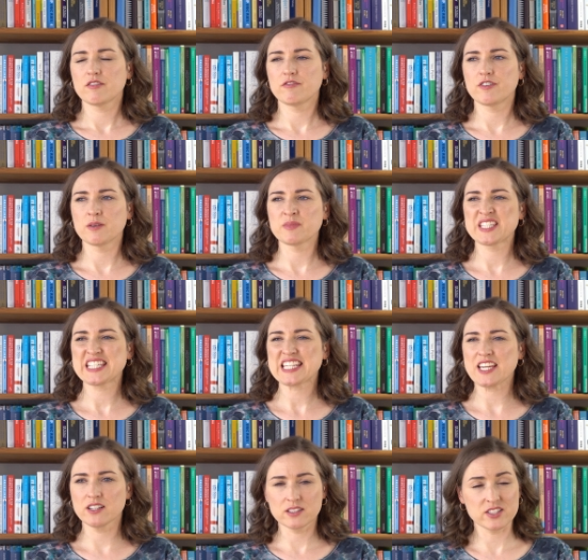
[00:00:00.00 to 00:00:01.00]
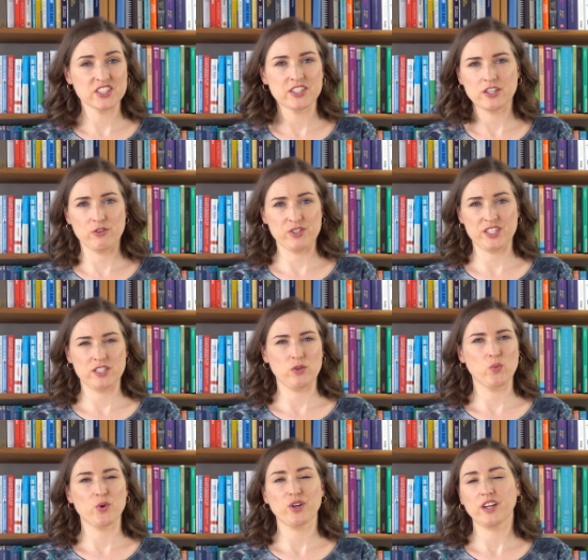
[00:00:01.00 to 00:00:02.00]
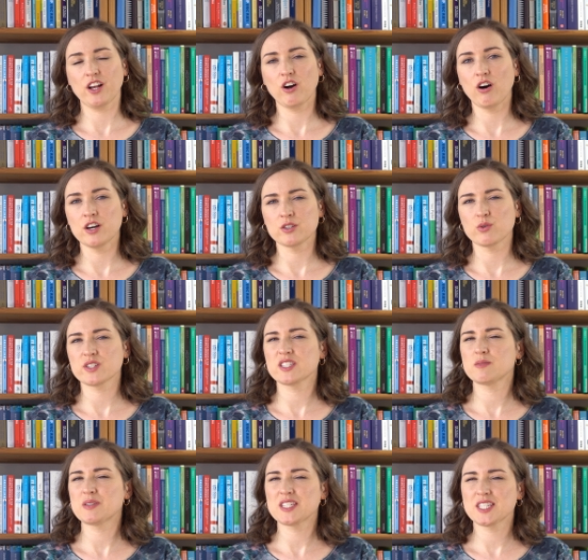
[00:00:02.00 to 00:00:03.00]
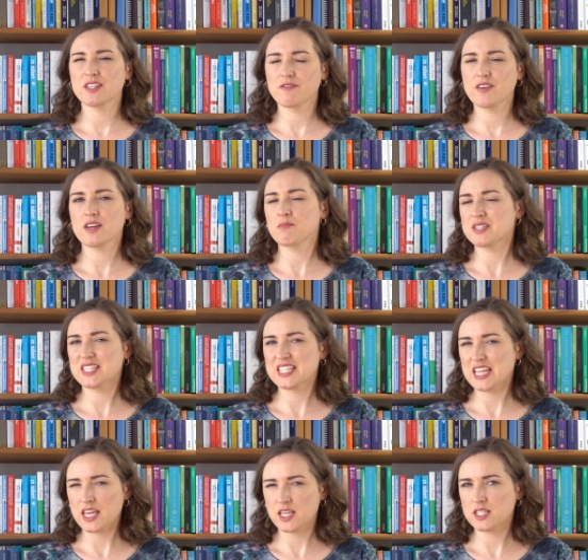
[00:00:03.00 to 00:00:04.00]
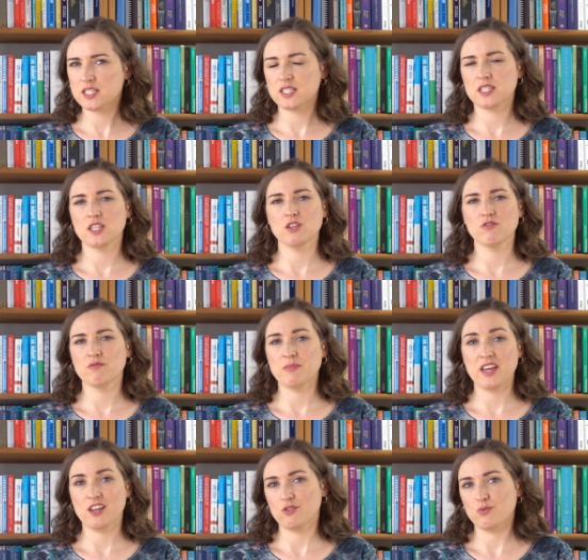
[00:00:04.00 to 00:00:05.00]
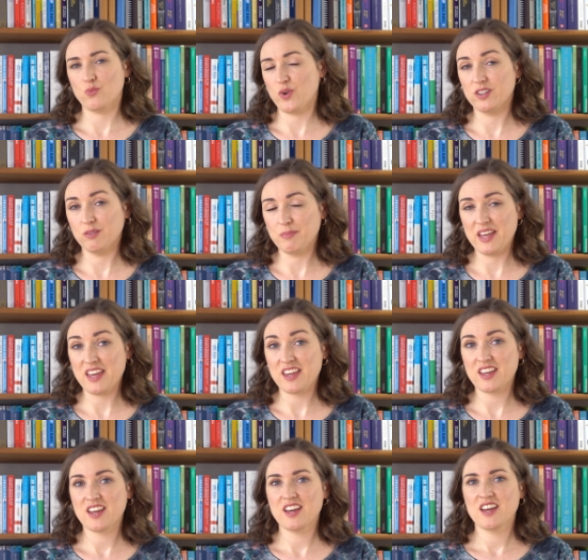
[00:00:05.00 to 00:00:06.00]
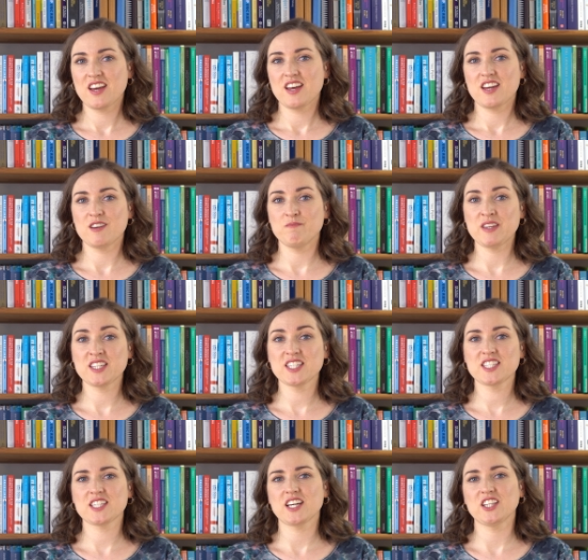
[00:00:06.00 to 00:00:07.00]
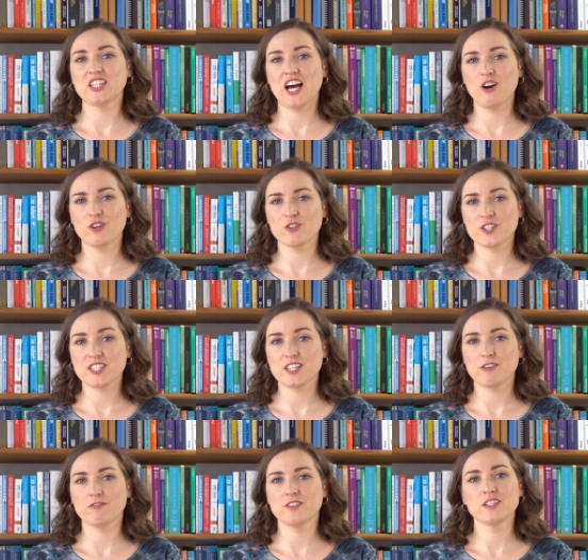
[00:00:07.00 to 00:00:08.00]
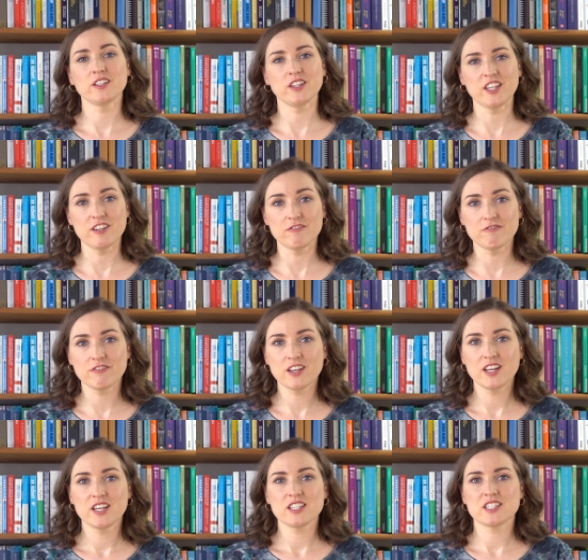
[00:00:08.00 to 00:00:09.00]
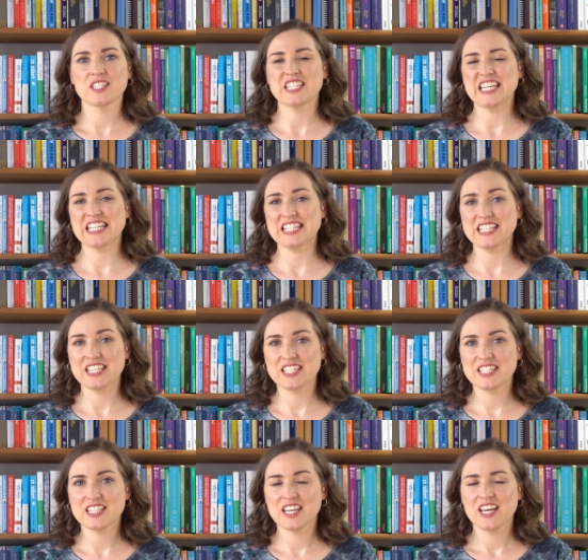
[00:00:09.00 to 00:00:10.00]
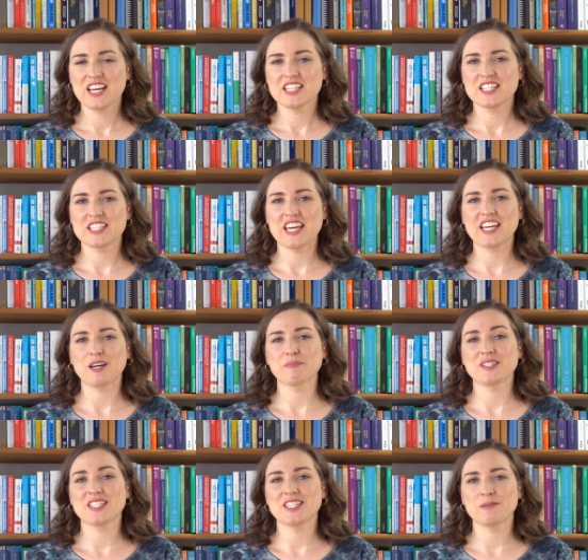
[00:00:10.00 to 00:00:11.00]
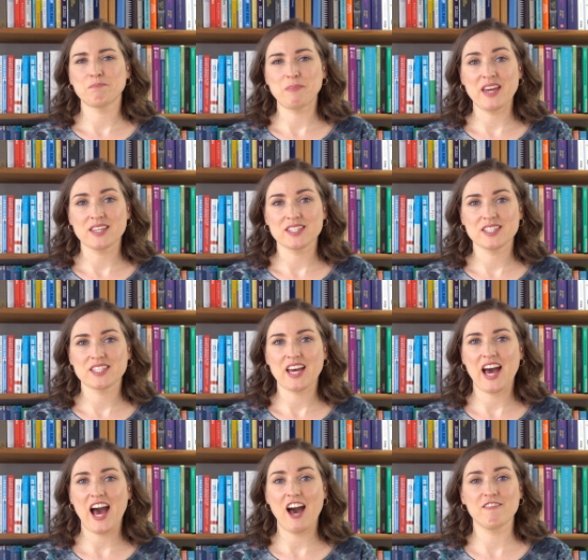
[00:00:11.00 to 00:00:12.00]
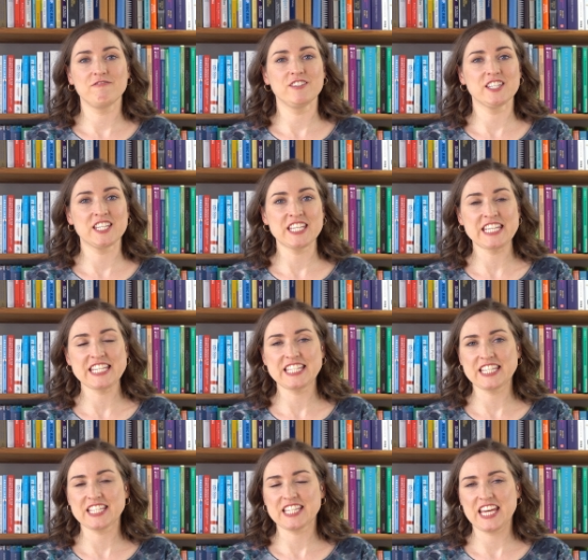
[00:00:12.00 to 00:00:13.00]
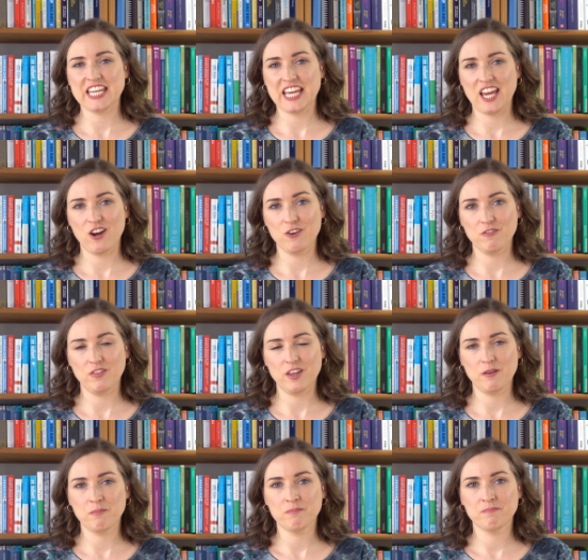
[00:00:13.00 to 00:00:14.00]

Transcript: from skills that you're still working on or specific mistakes you've made or will make. It means to allow yourself to live, to exist, to take up space, to have needs and take care of them.